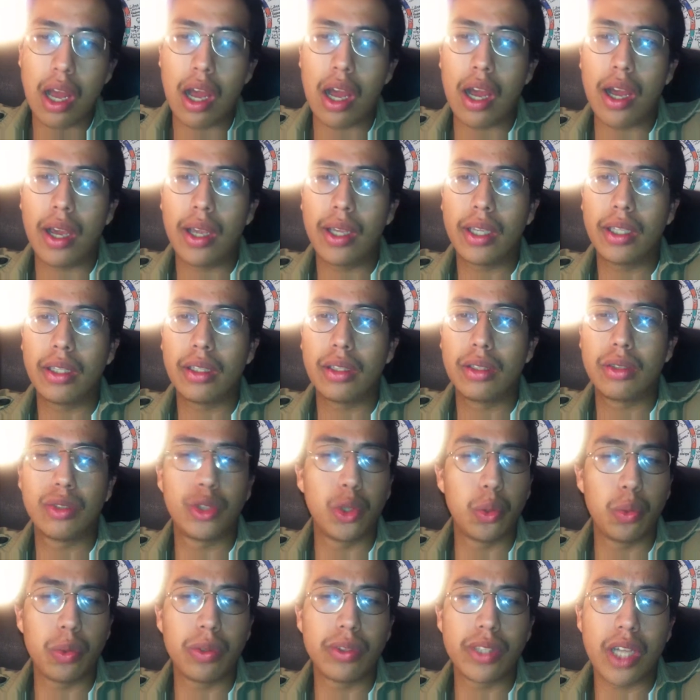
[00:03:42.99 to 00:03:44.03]

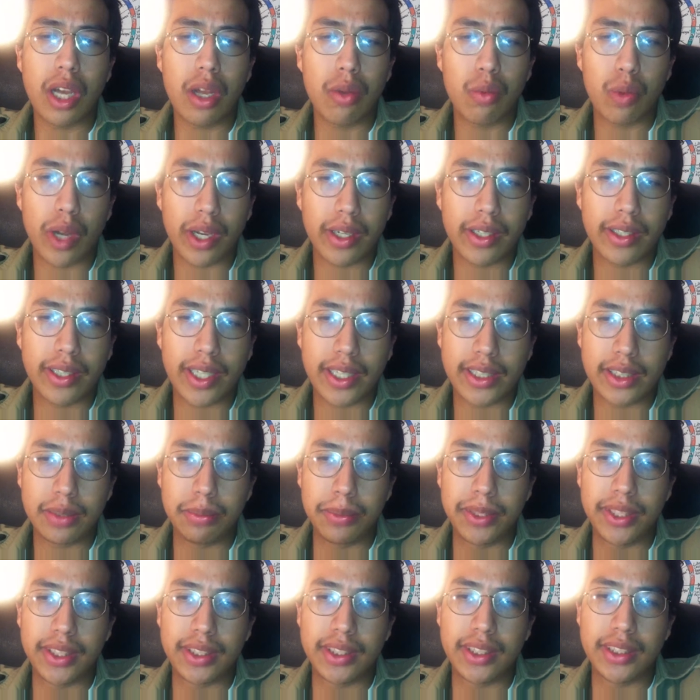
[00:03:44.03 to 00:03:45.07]
You will not recognize
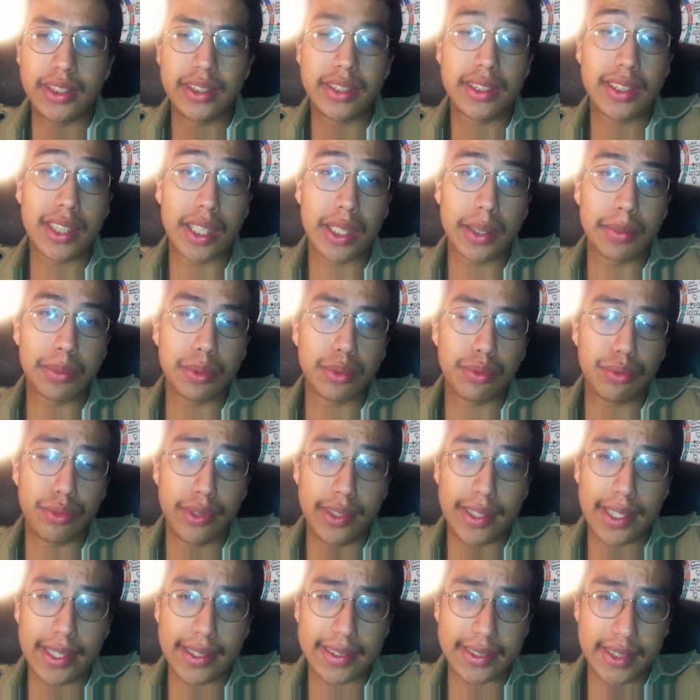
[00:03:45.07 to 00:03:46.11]
me in these times of
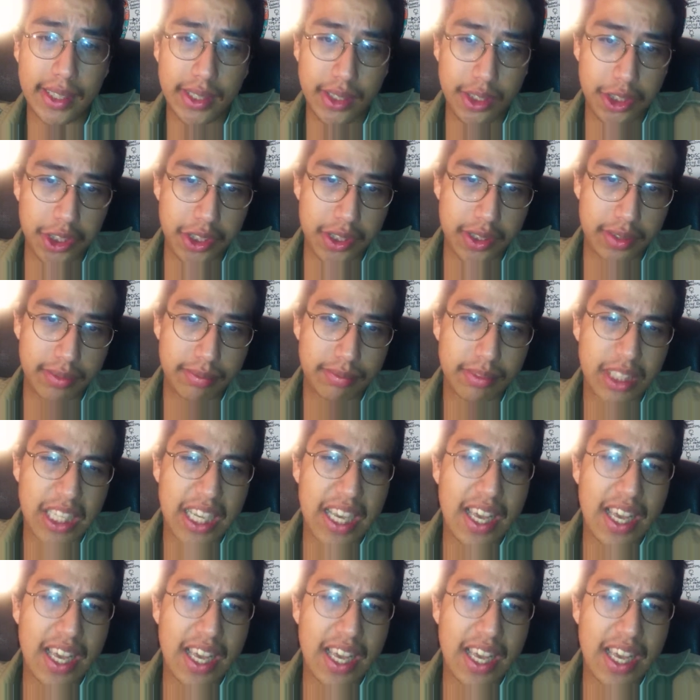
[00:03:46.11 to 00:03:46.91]
relaxation.